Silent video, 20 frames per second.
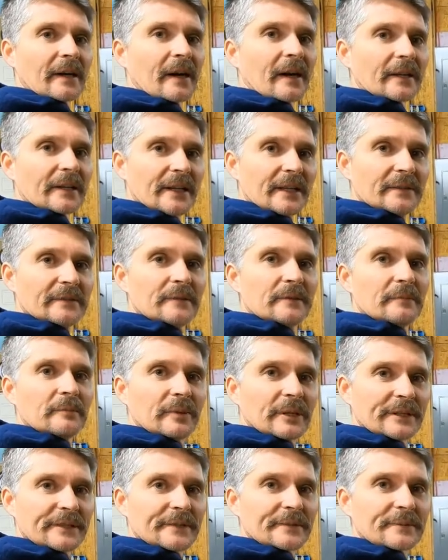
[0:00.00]
Again,
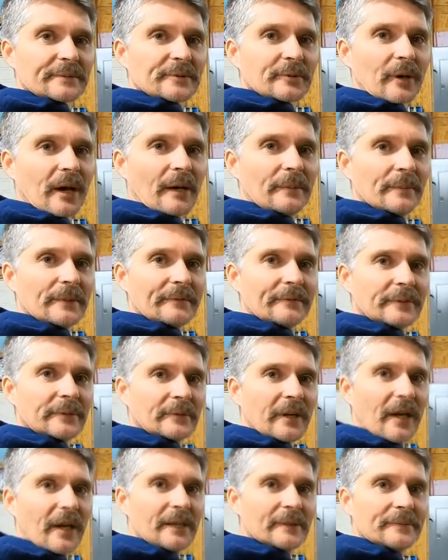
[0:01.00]
please subscribe if you're
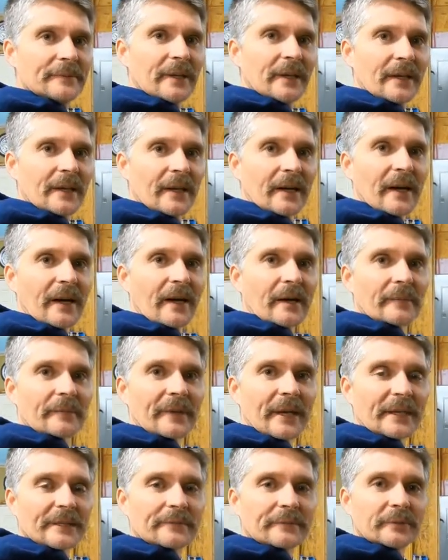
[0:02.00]
not.
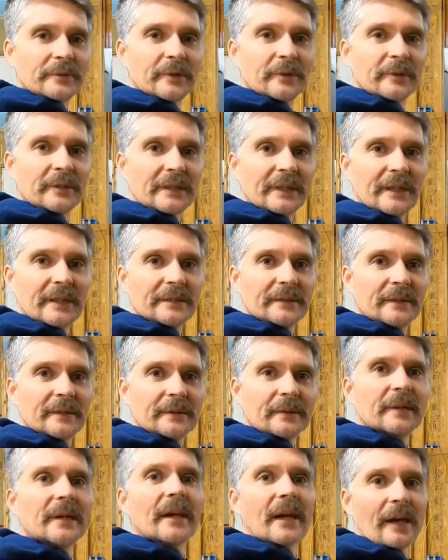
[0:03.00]
Thanks for tuning in.
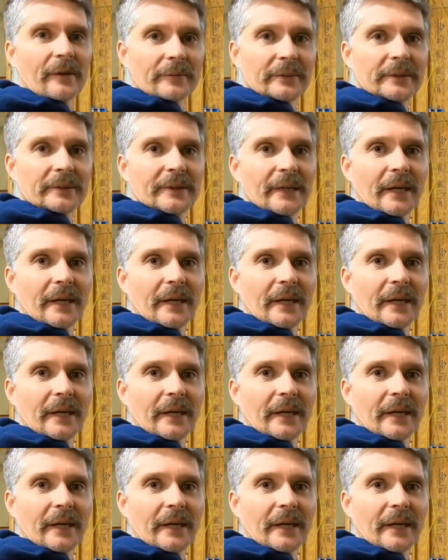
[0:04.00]
Have a good